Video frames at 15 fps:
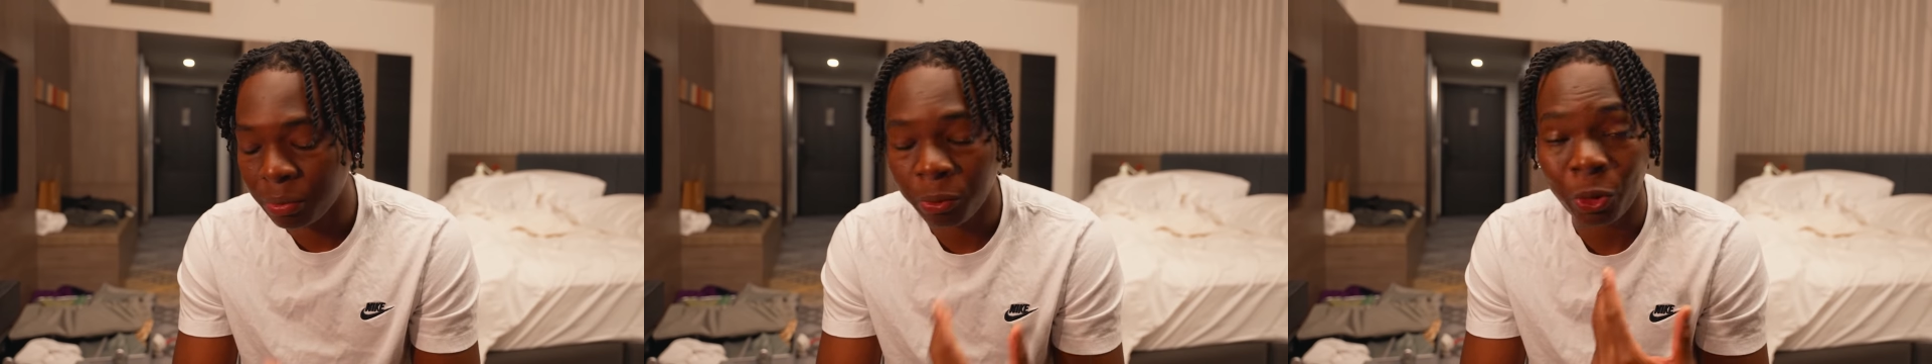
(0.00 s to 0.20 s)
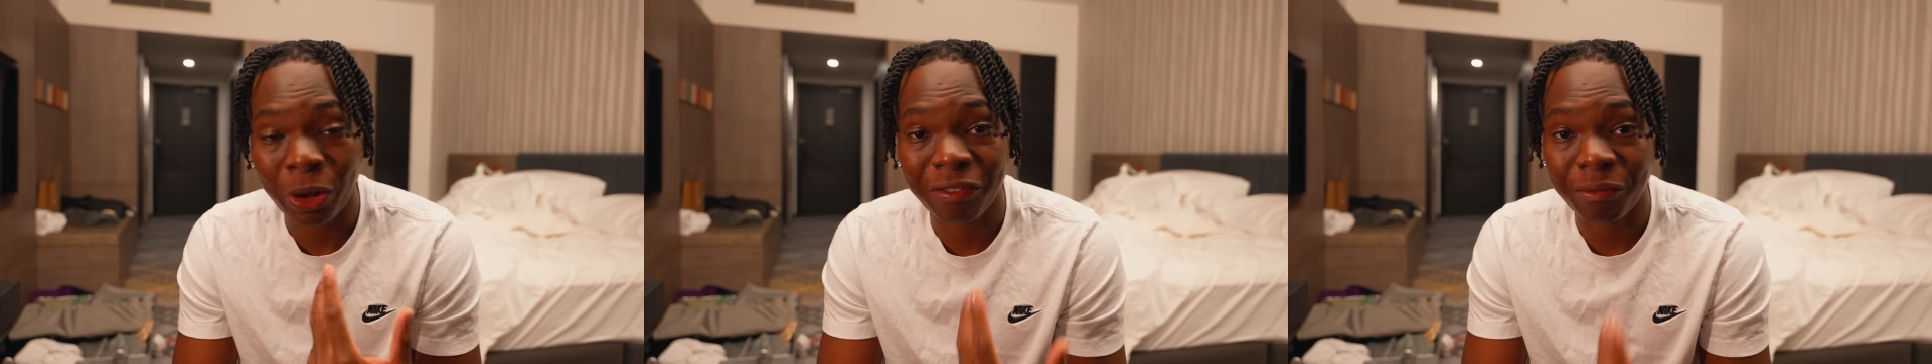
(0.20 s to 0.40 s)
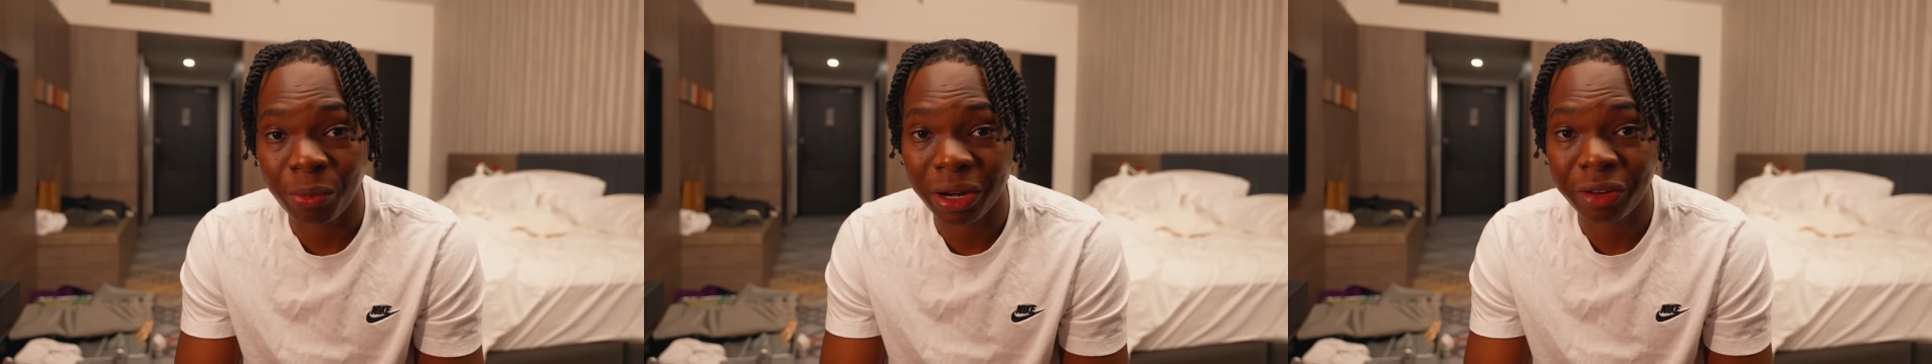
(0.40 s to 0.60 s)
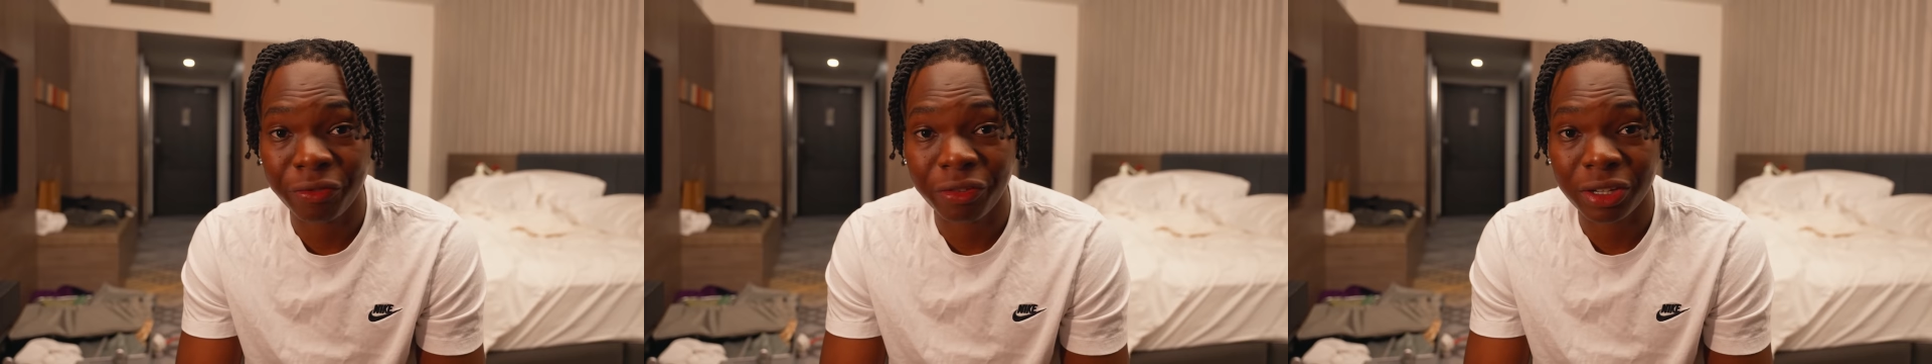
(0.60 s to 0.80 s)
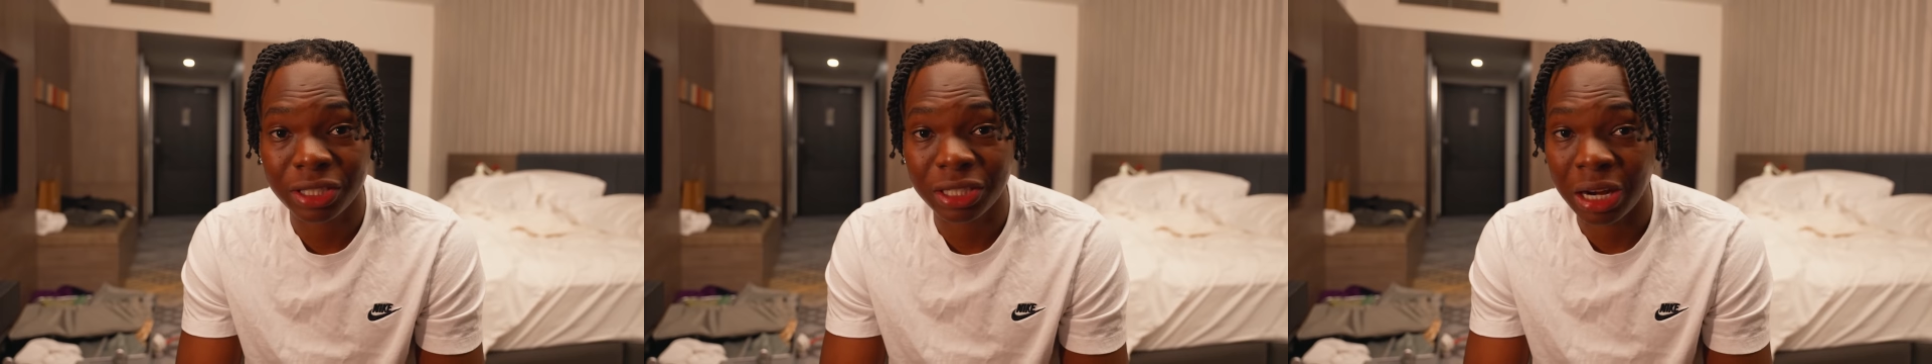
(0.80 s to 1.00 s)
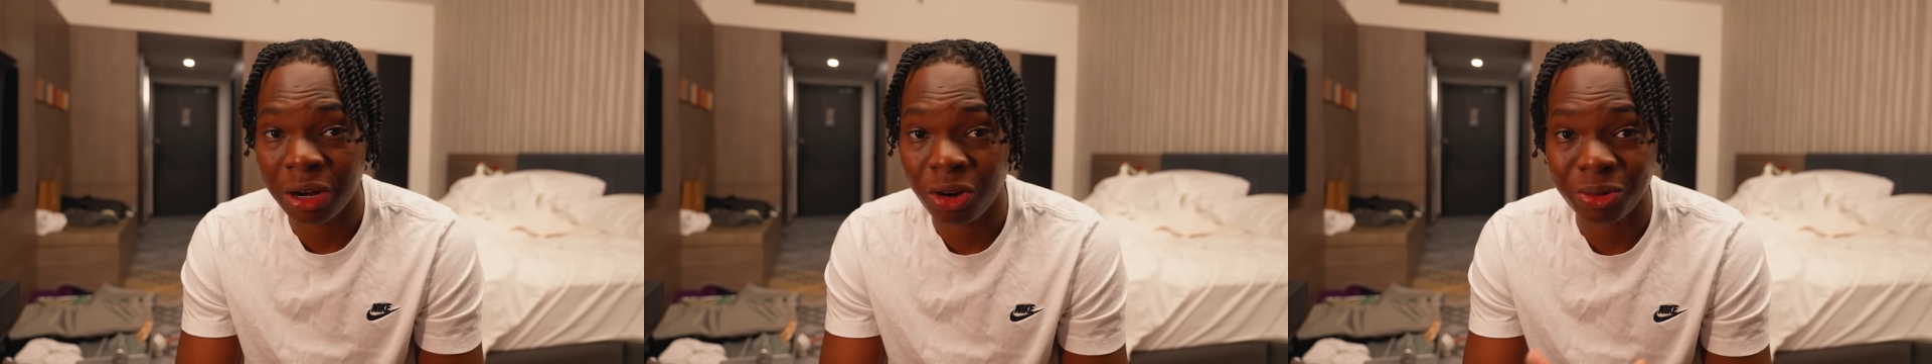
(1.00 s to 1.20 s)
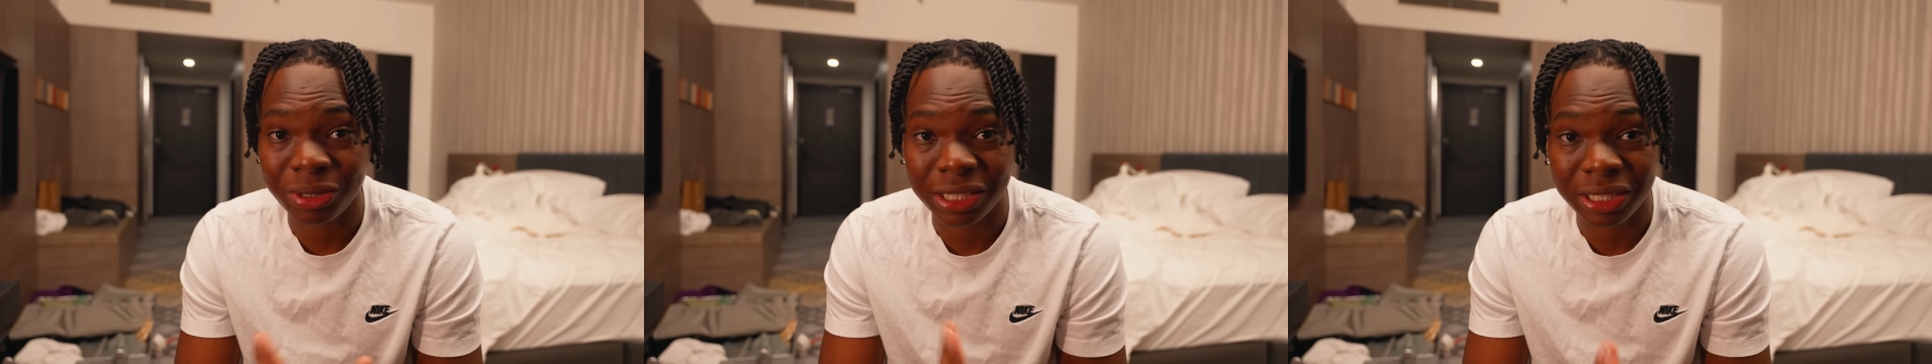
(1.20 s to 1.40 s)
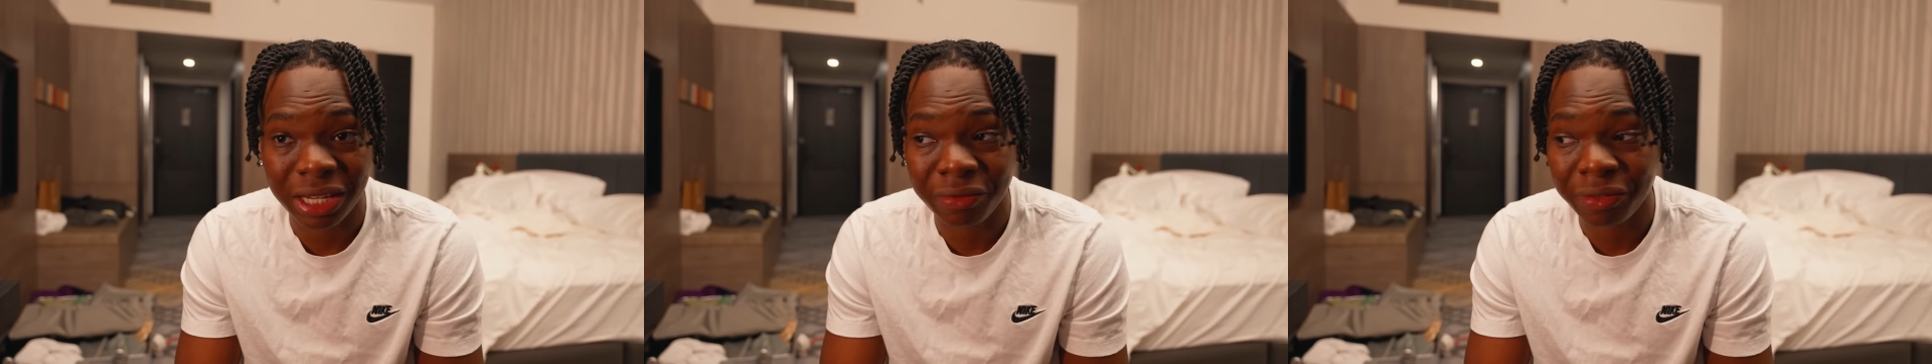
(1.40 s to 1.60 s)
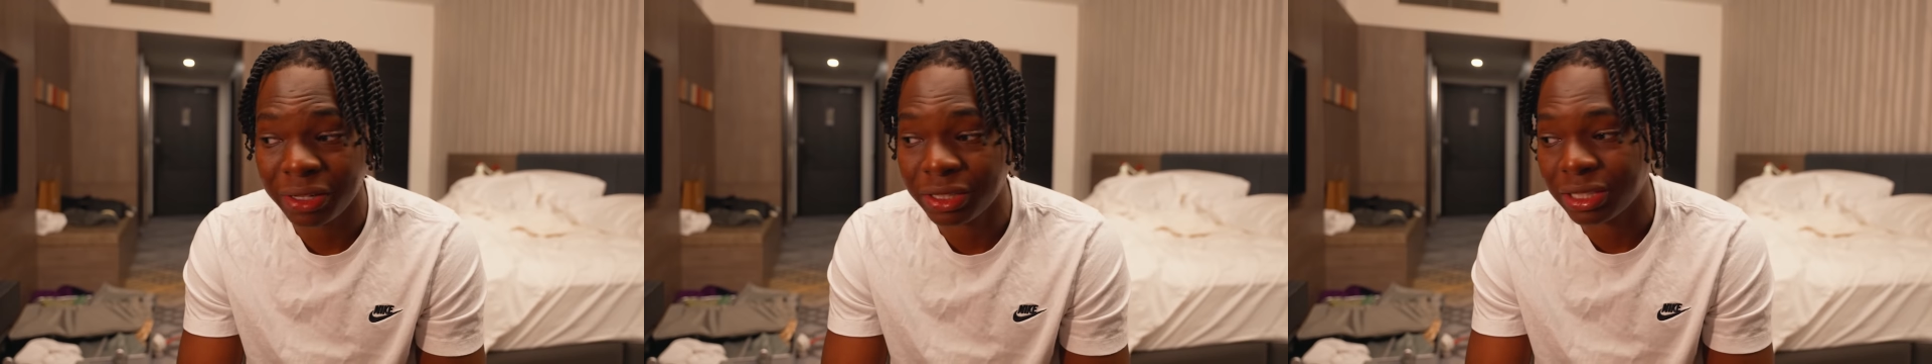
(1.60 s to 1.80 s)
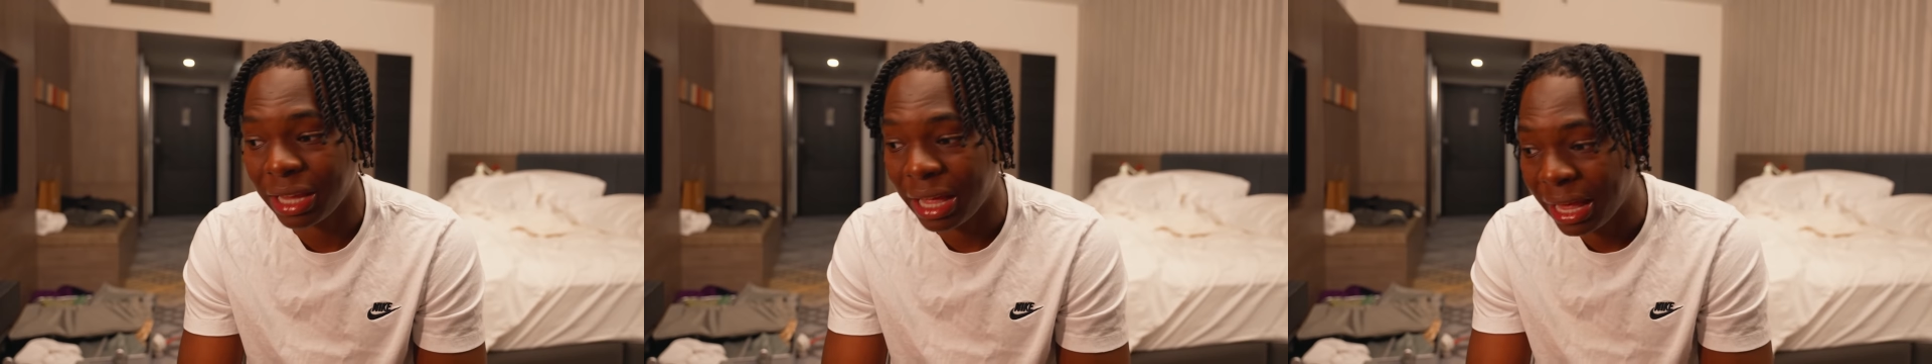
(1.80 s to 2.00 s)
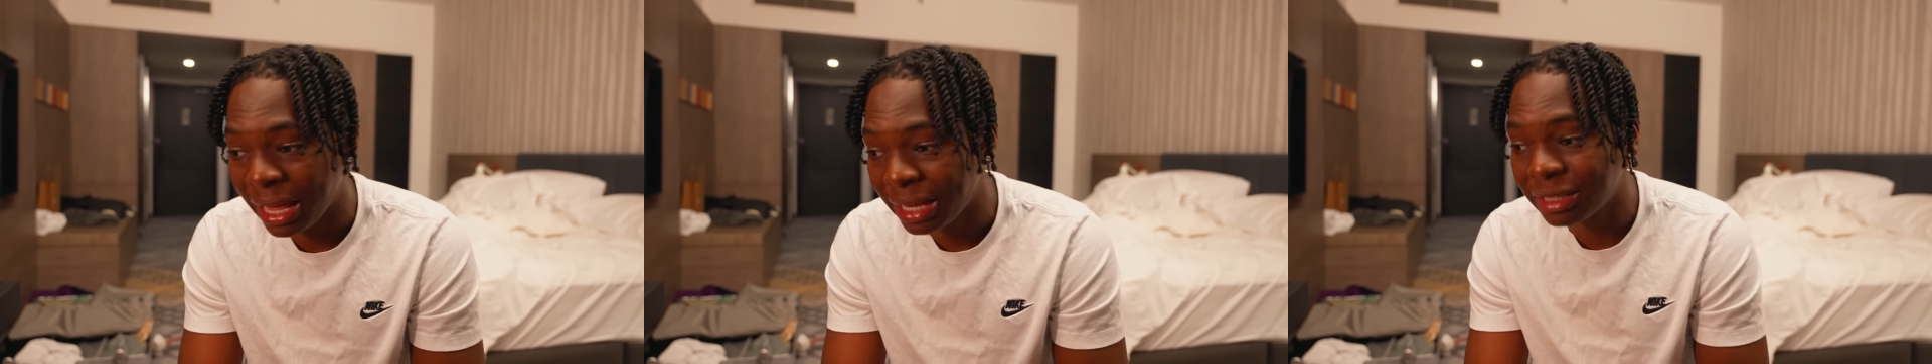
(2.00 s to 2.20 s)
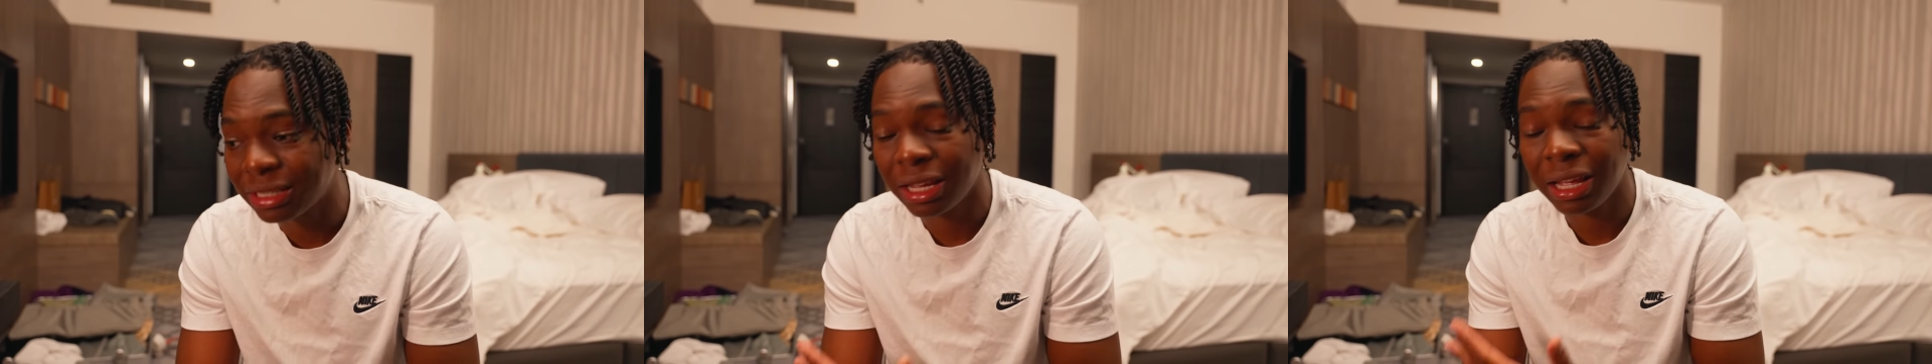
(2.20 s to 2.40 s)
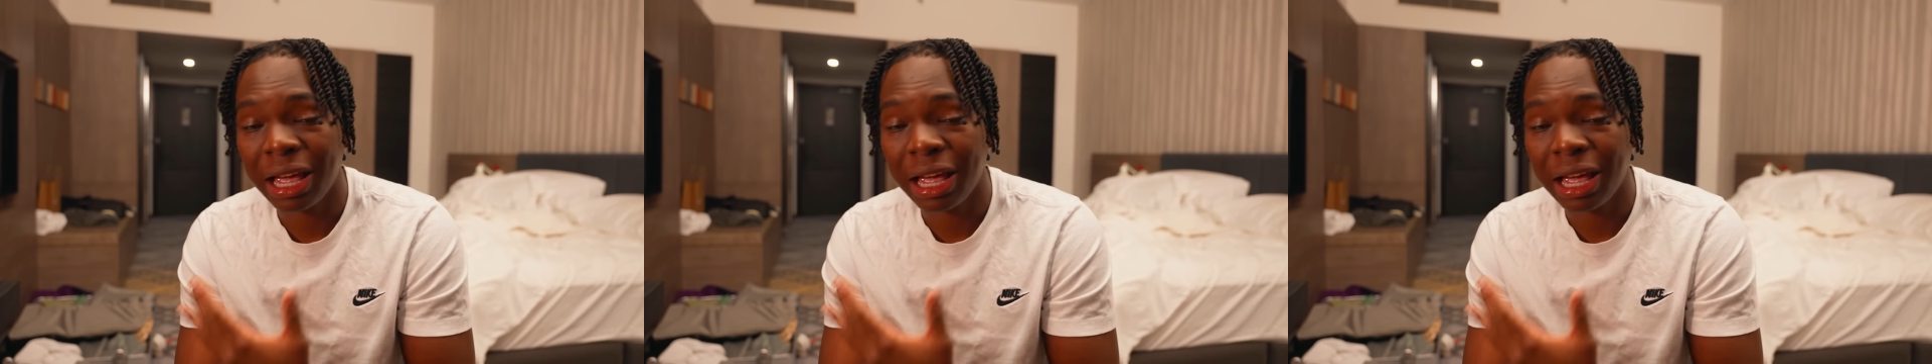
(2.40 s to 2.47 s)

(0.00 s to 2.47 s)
We have breakfast around seven to eight.